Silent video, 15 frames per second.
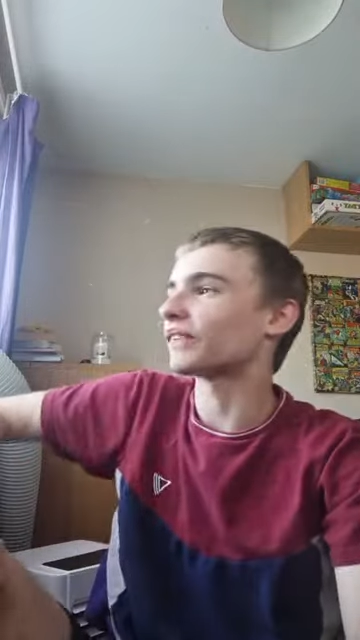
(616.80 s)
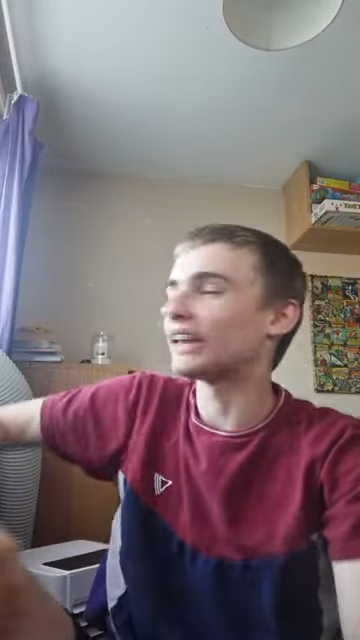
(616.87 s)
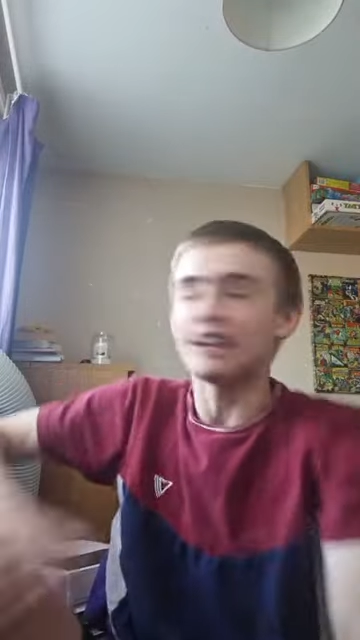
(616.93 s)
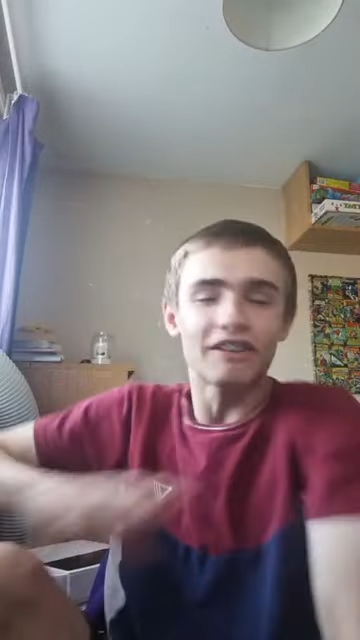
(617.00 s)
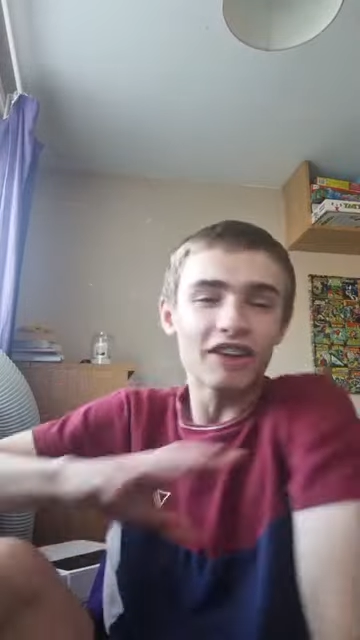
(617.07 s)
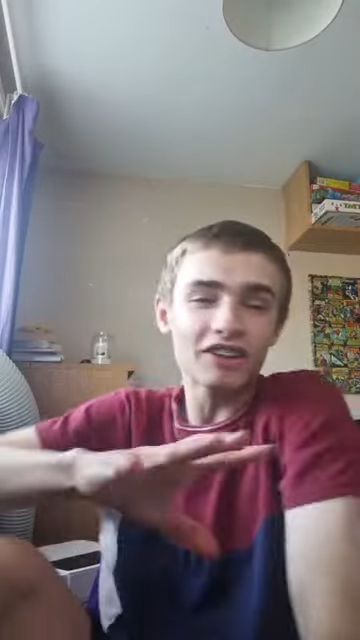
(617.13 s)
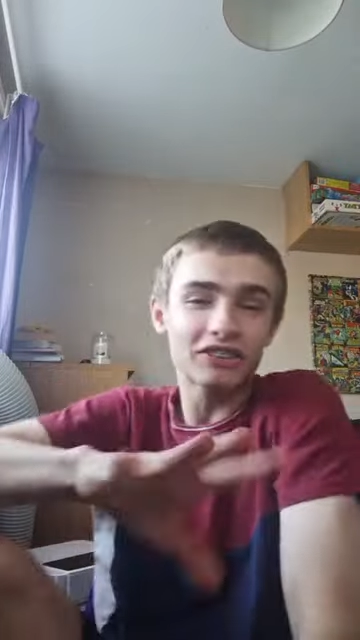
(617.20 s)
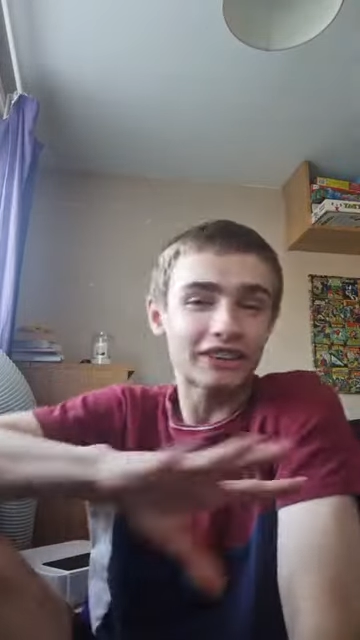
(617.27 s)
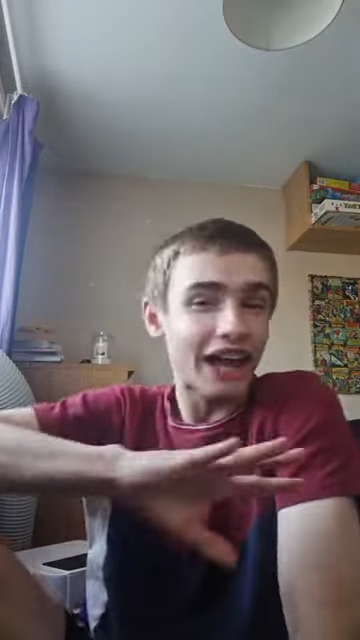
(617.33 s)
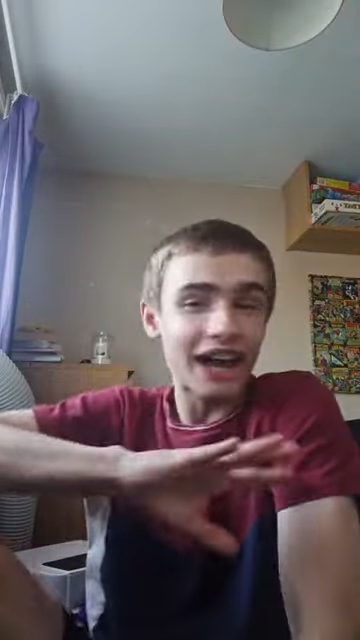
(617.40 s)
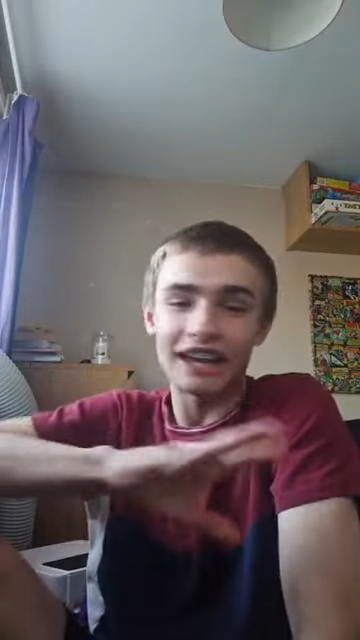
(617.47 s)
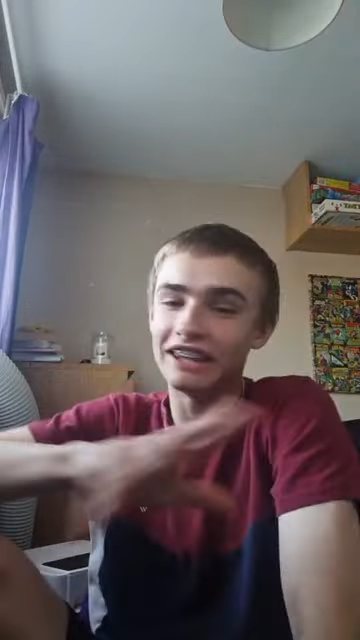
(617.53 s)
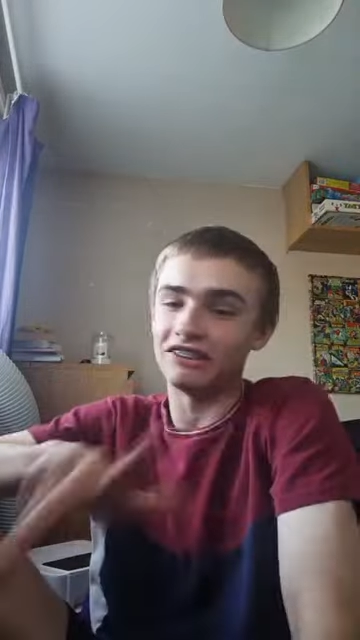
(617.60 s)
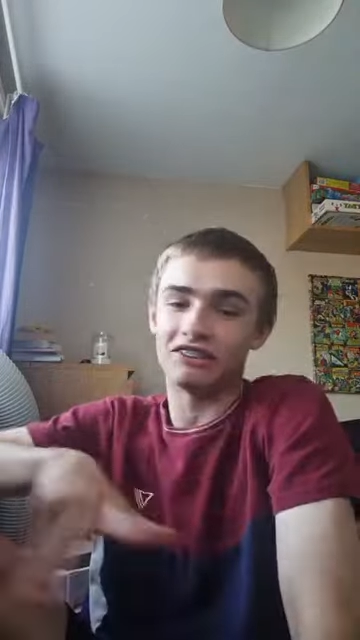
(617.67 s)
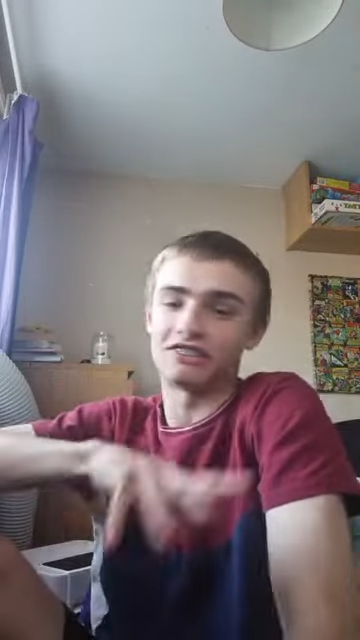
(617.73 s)
Now
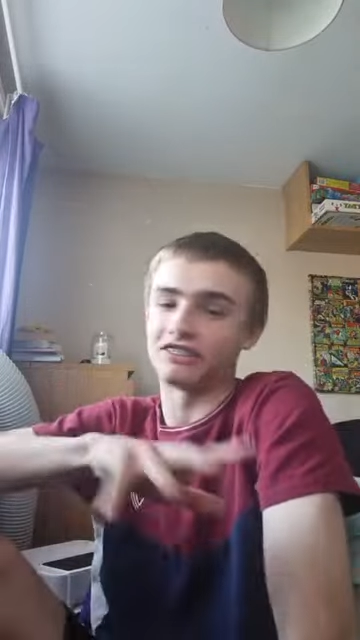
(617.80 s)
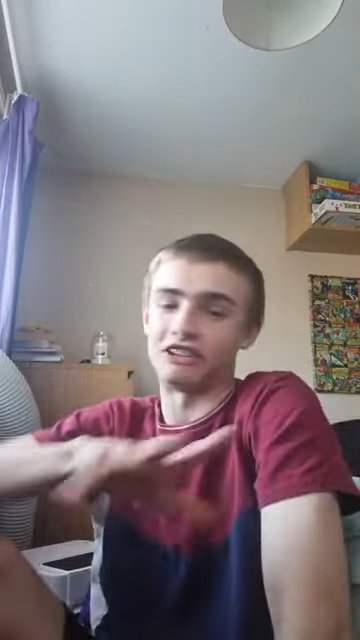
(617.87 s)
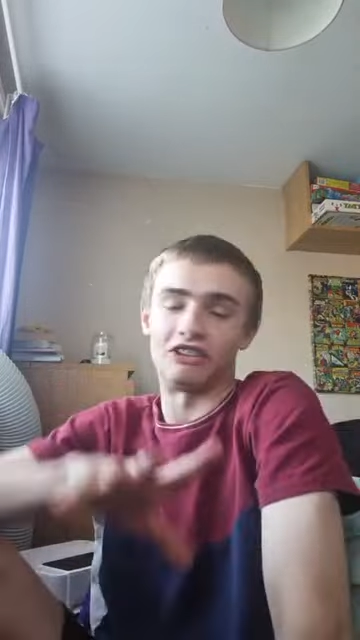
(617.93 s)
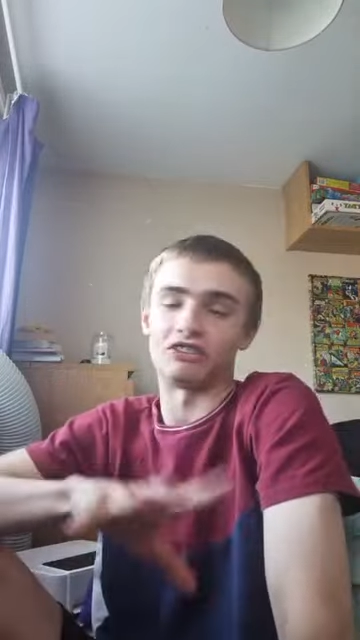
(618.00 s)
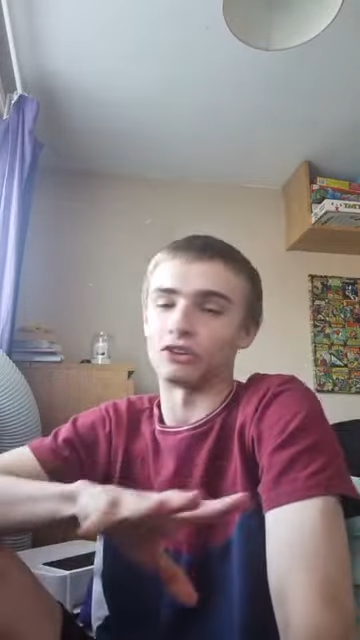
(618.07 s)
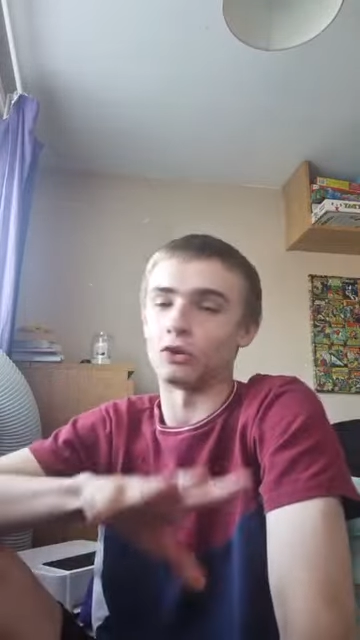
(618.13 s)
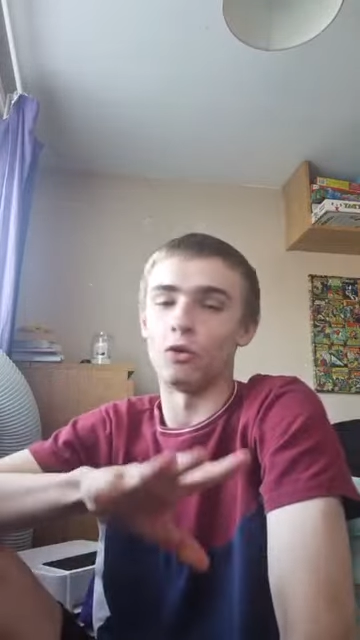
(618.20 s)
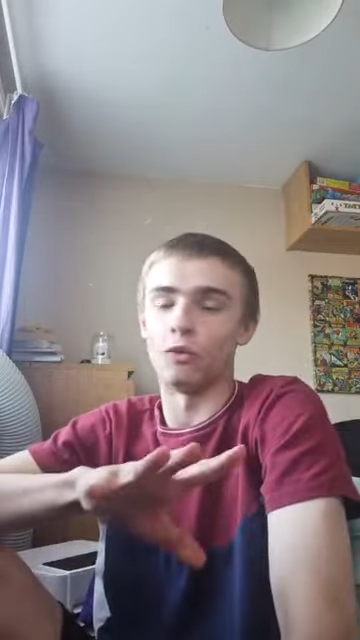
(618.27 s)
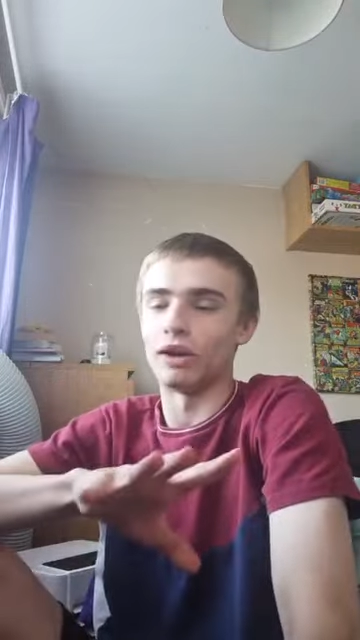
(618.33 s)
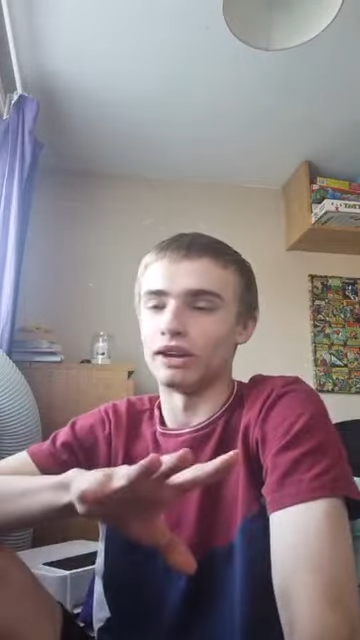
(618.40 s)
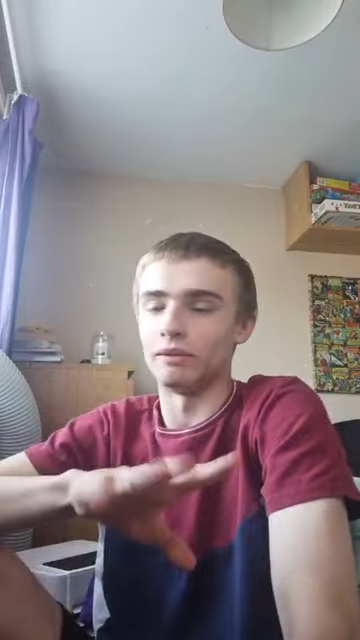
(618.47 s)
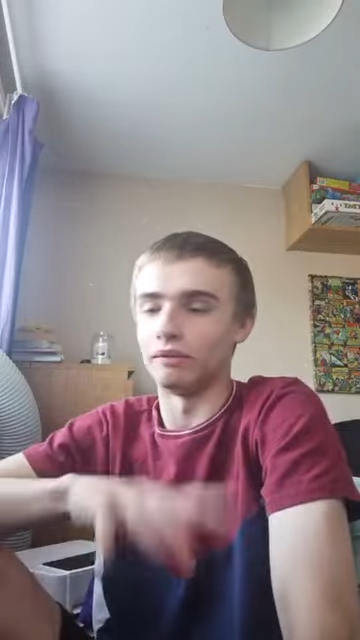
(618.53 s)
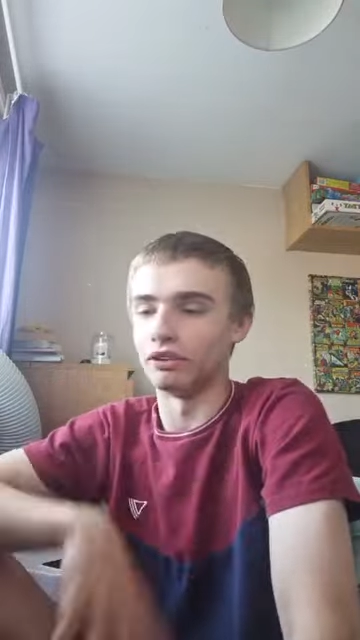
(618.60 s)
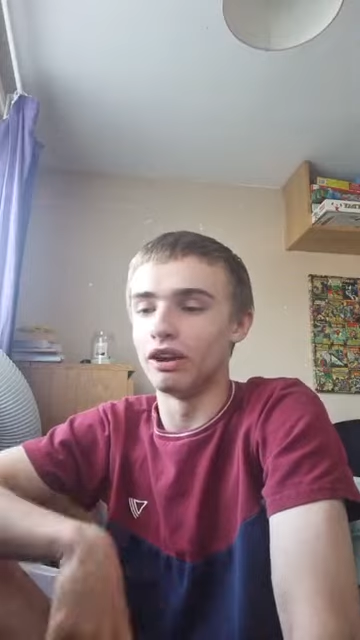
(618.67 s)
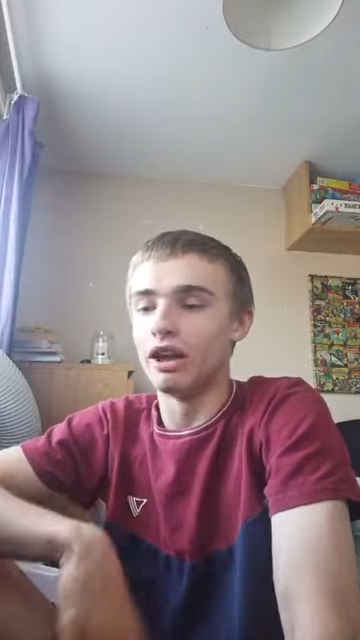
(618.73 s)
that is just a cool
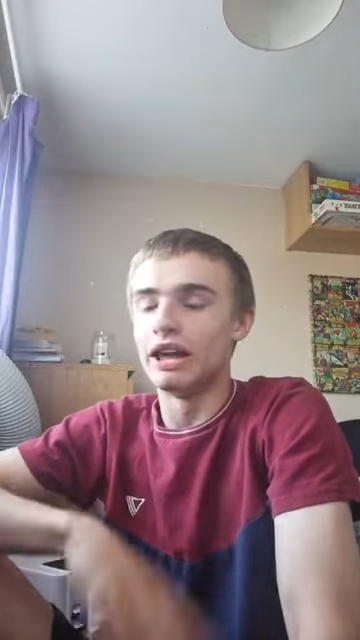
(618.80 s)
element.